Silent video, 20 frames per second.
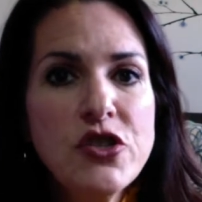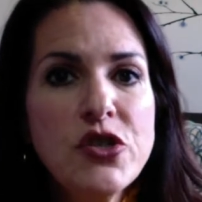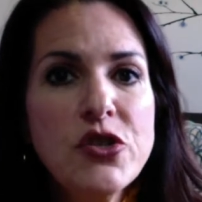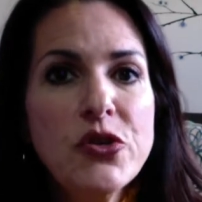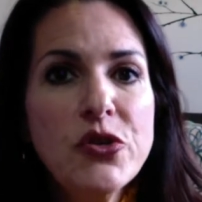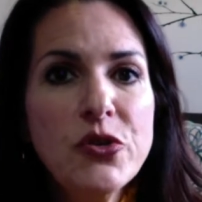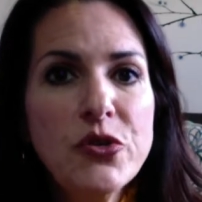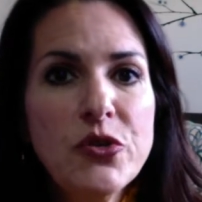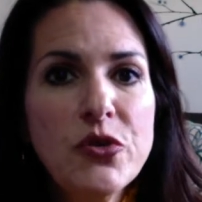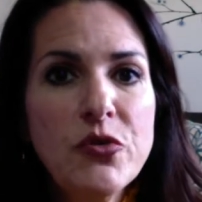
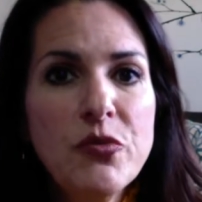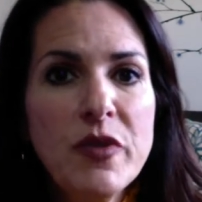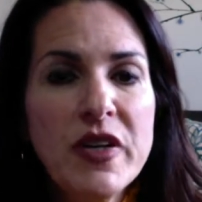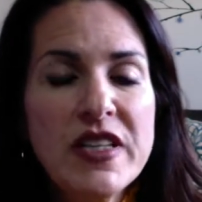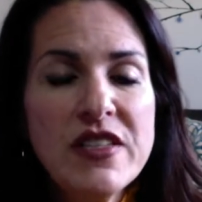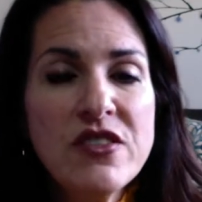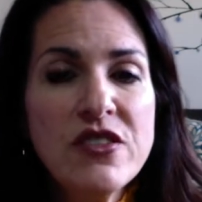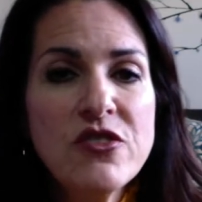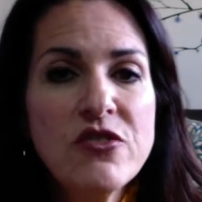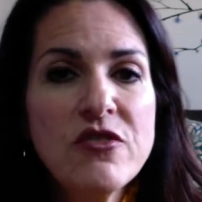two
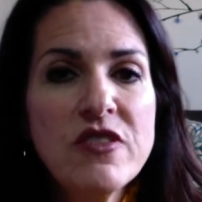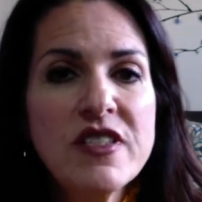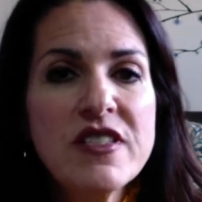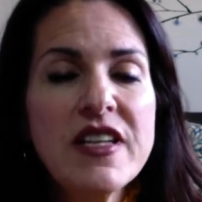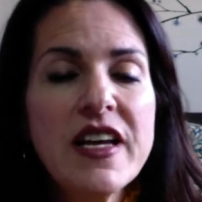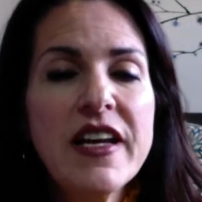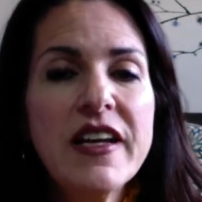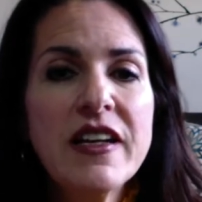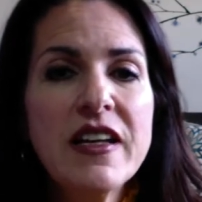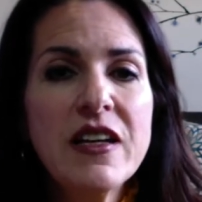minutes to do this
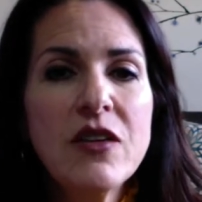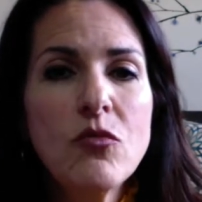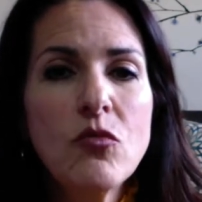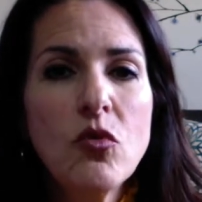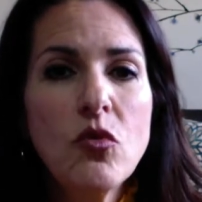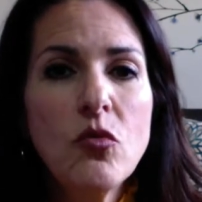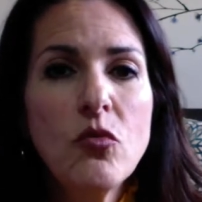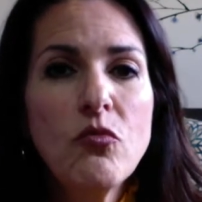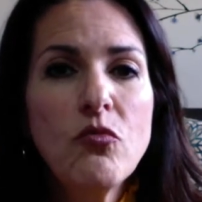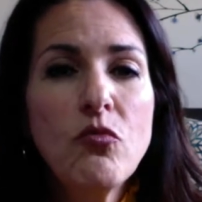and it
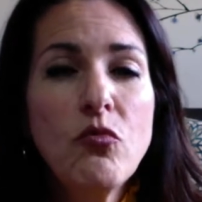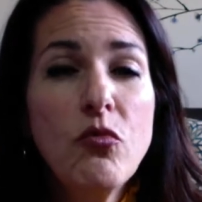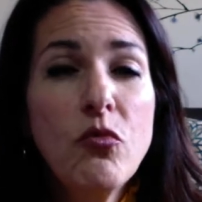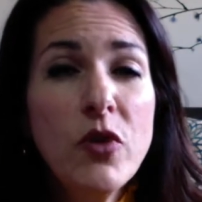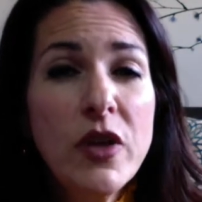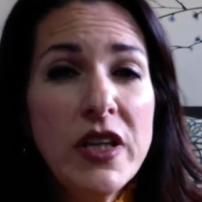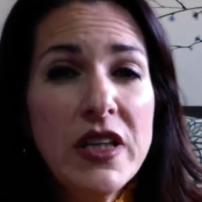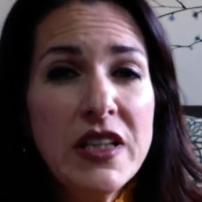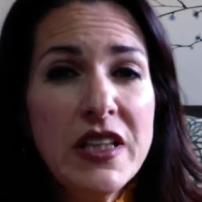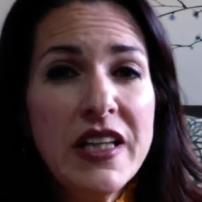will
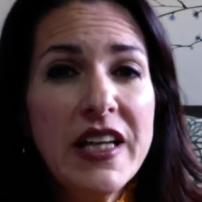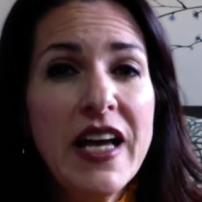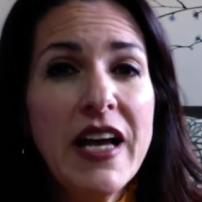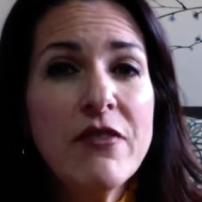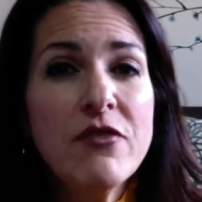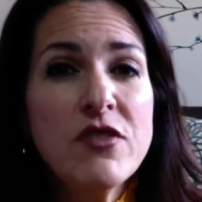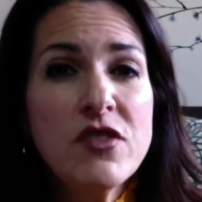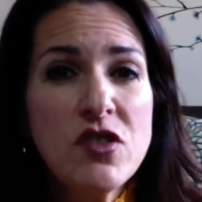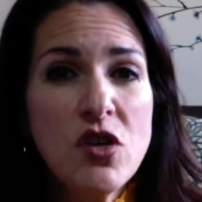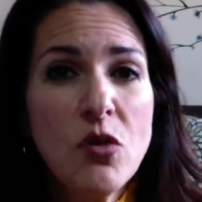really
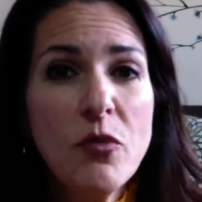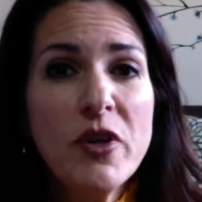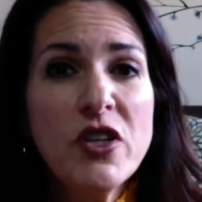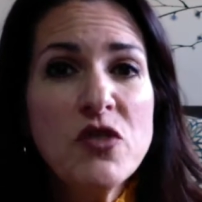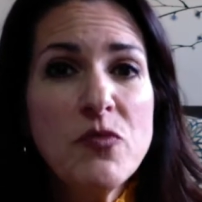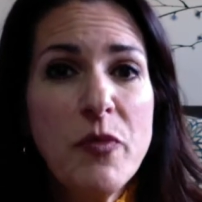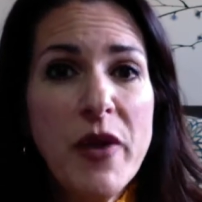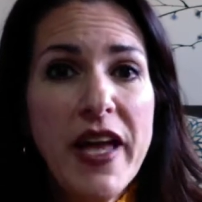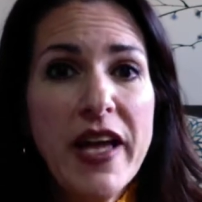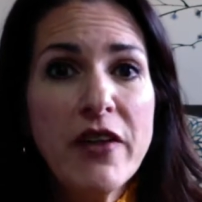have so
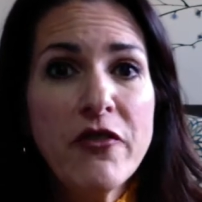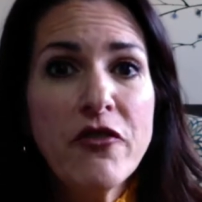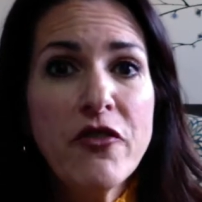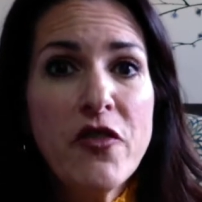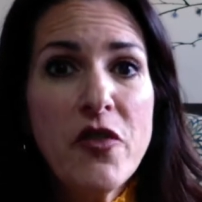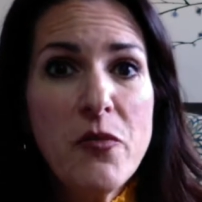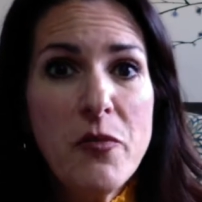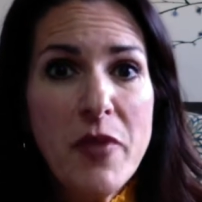much bang for the